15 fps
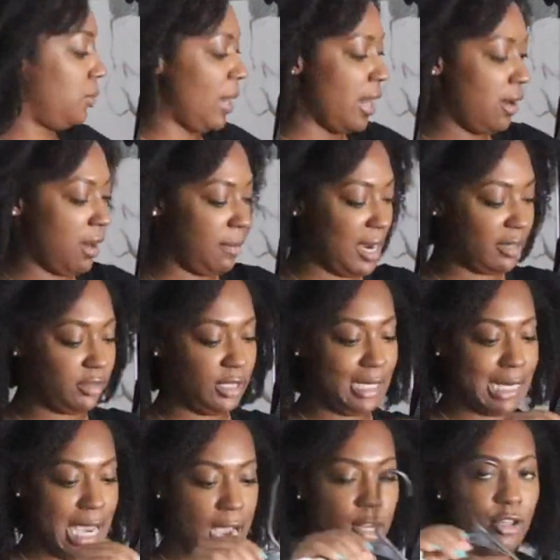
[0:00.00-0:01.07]
sweater, I'm actually
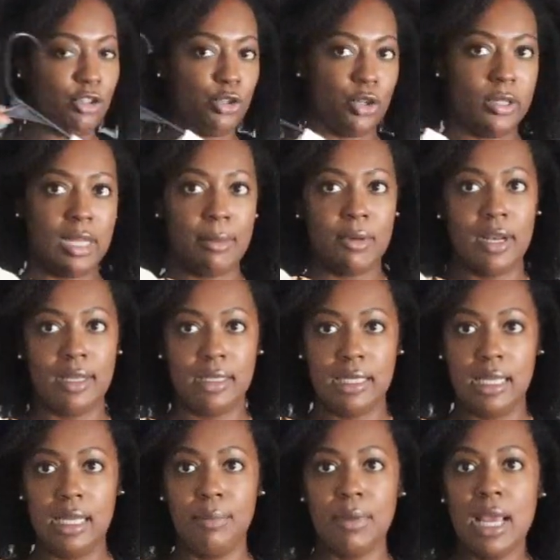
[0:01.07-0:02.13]
not sure that I'm gonna
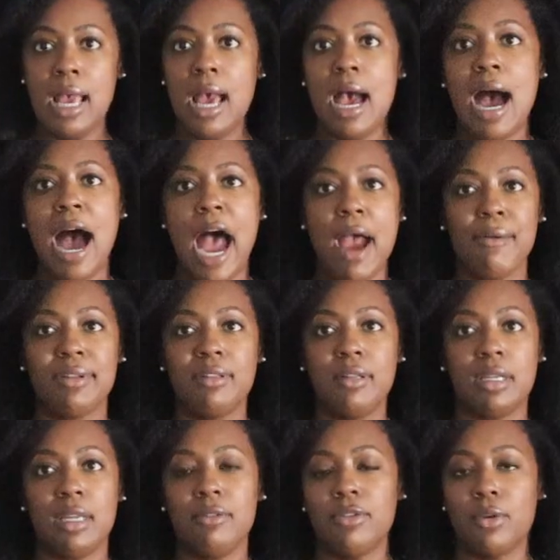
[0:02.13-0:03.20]
keep. I was
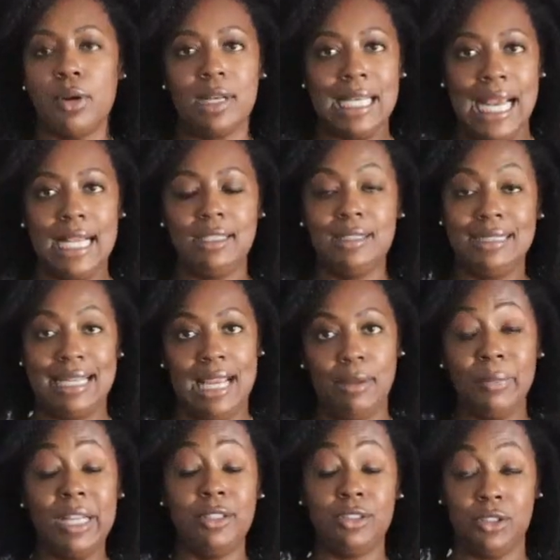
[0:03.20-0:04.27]
looking for a nice
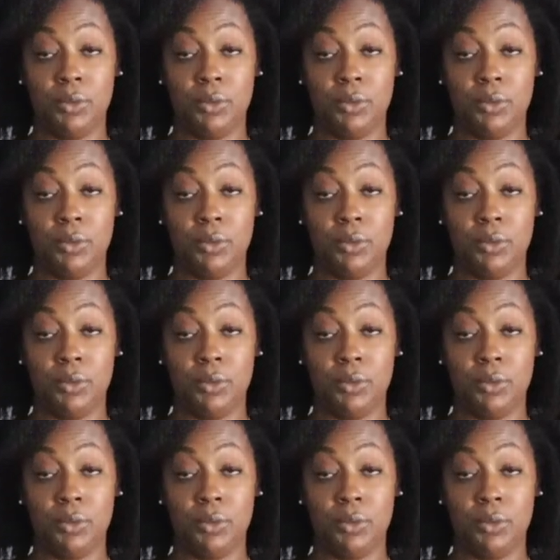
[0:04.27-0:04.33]
statement